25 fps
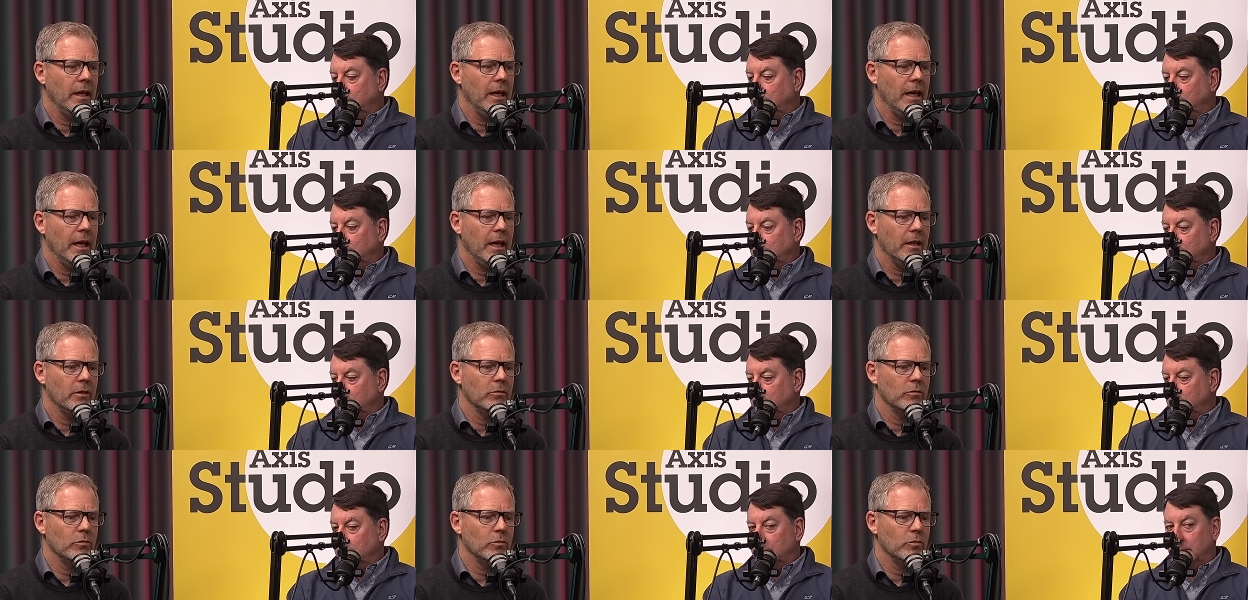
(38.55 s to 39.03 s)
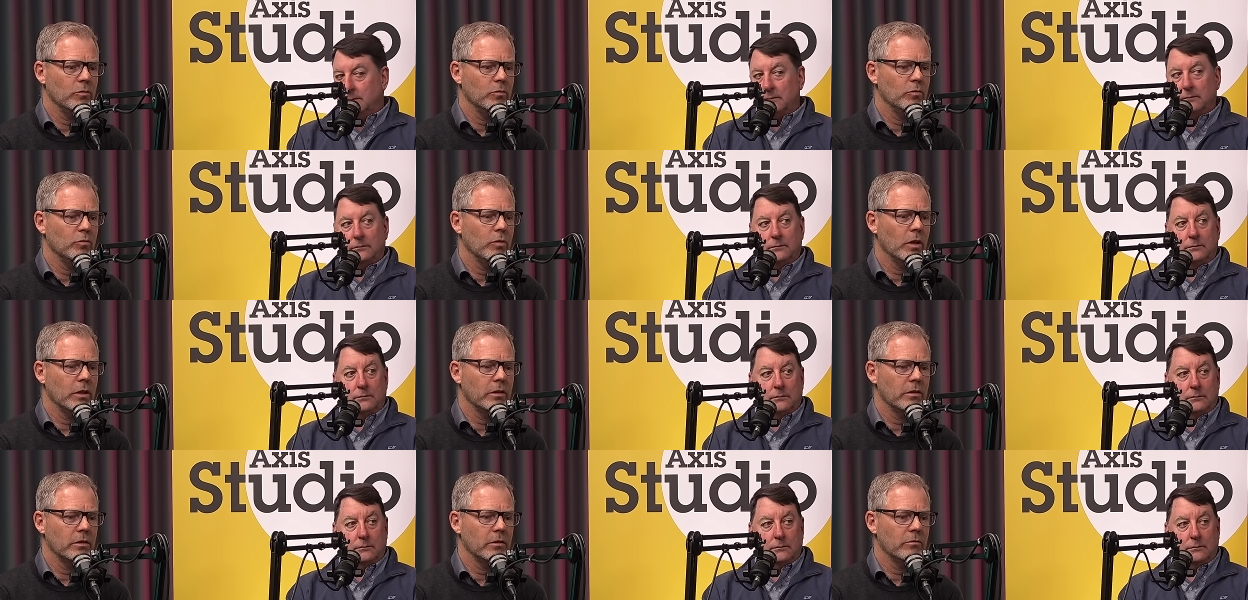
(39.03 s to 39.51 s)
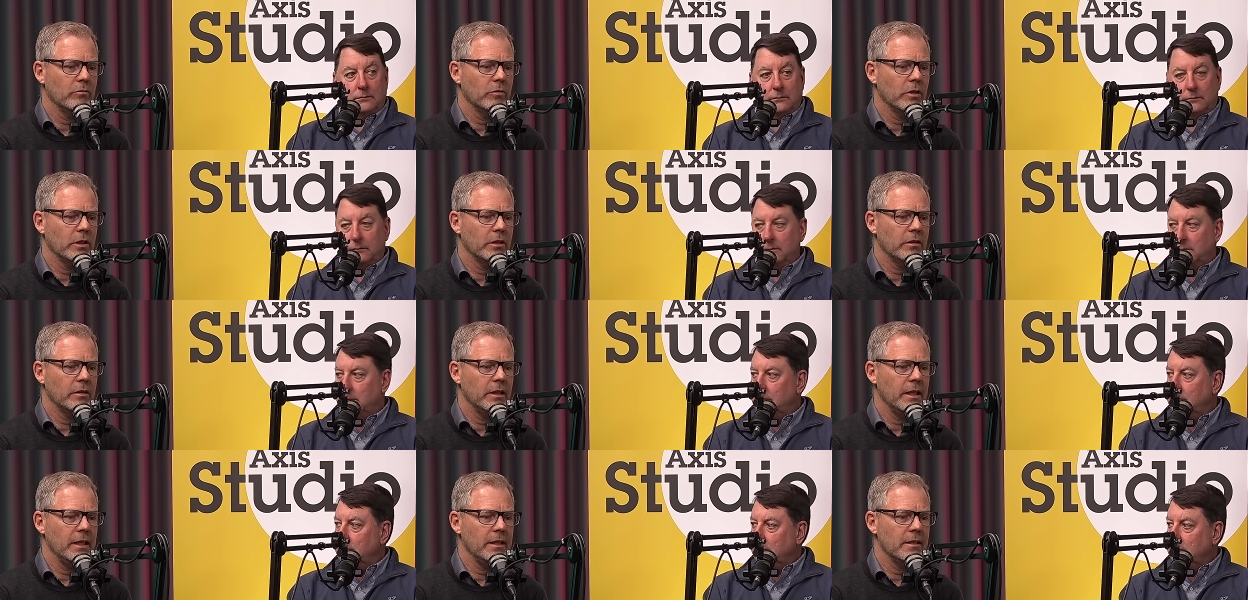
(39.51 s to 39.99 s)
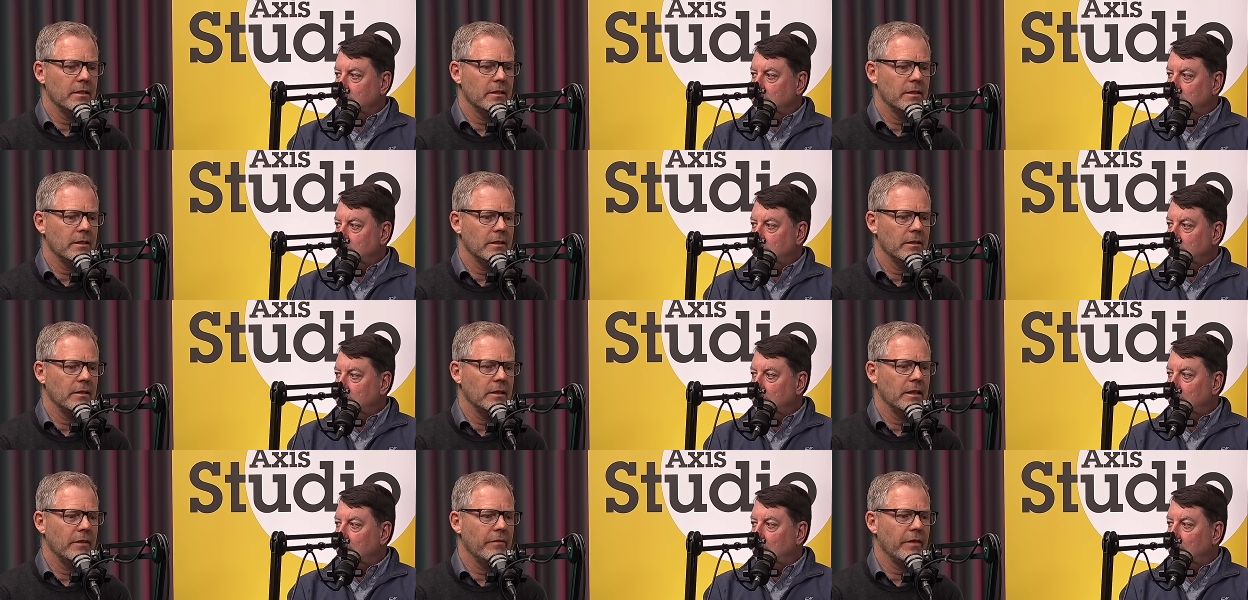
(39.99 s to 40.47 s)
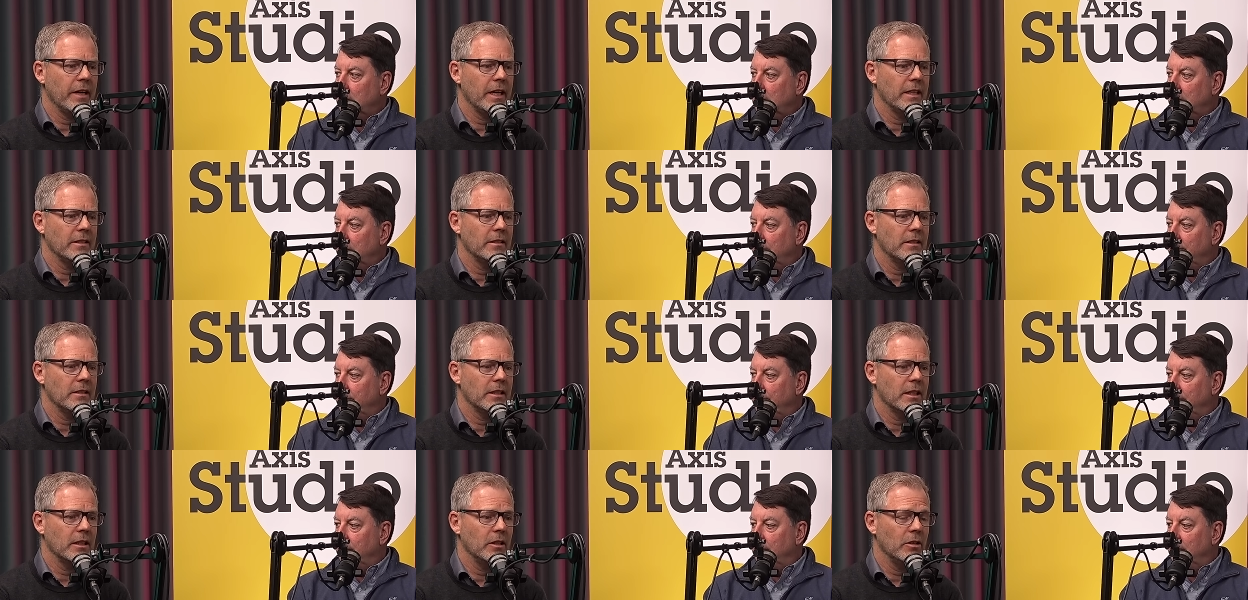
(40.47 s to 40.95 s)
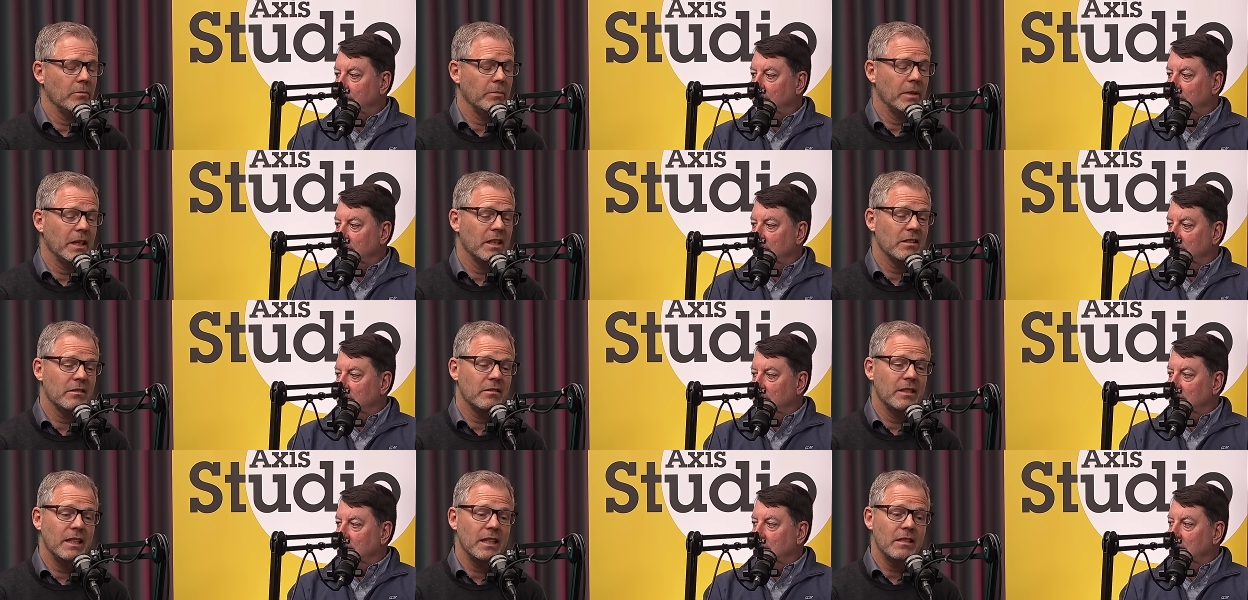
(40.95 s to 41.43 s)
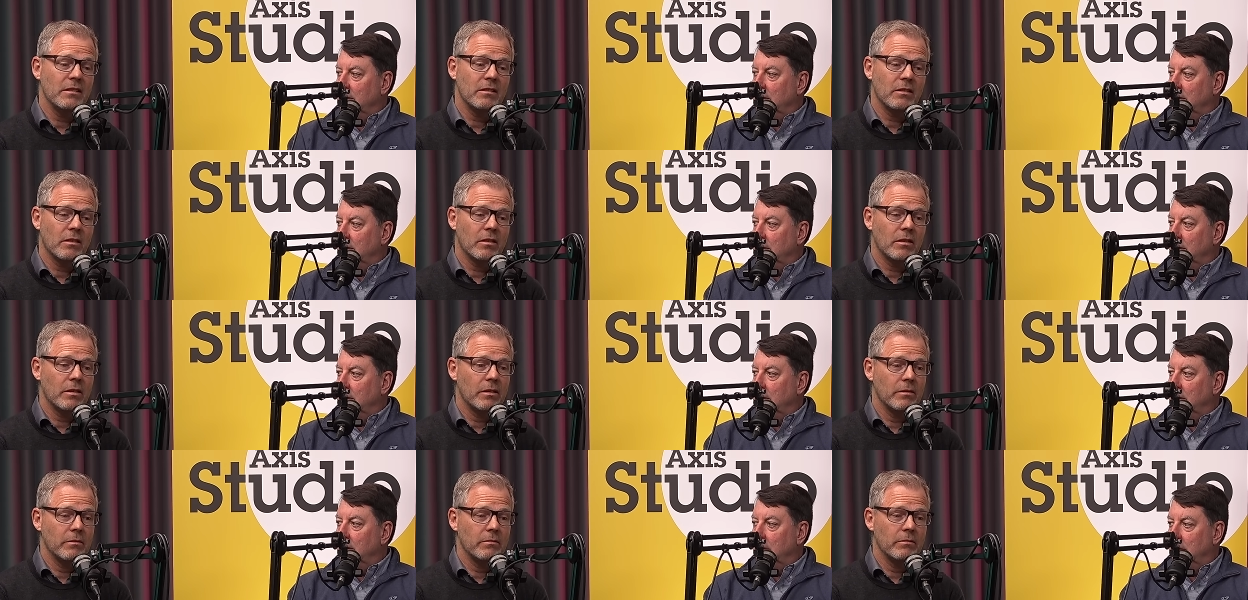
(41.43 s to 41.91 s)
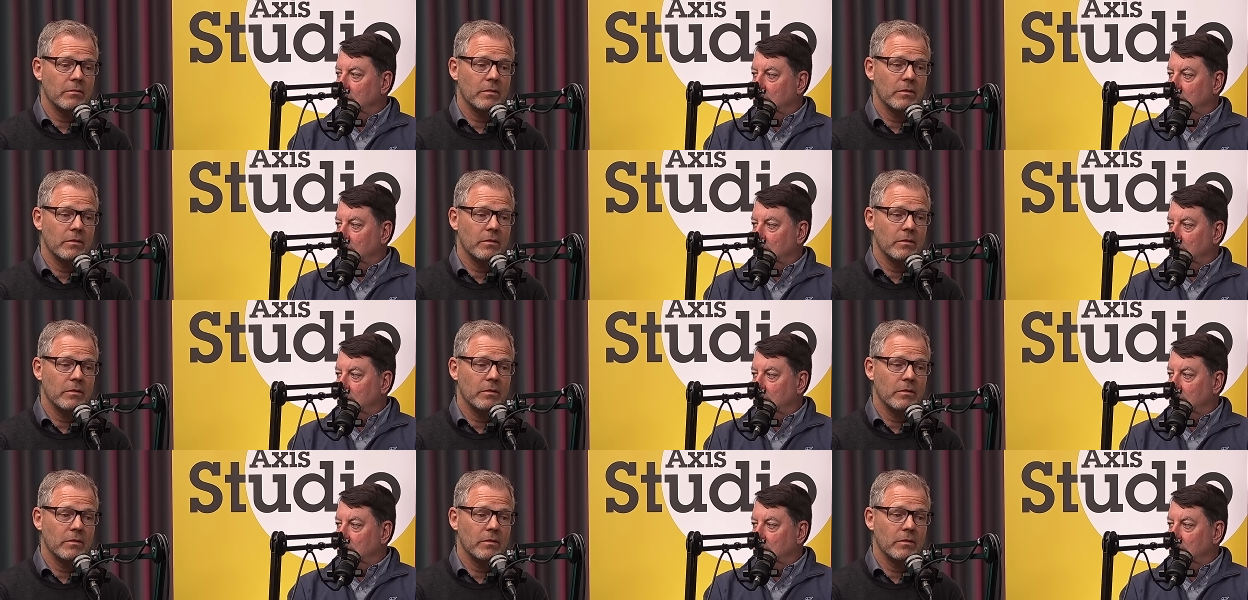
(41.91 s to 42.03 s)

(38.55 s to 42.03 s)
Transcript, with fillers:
Speaker 1: and what what these devices can do because these are